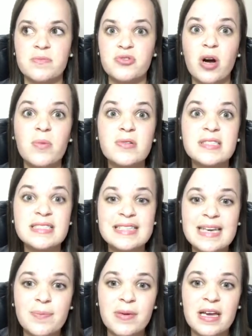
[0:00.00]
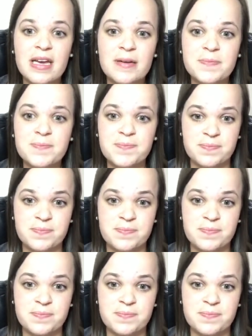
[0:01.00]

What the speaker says: trouble sleeping,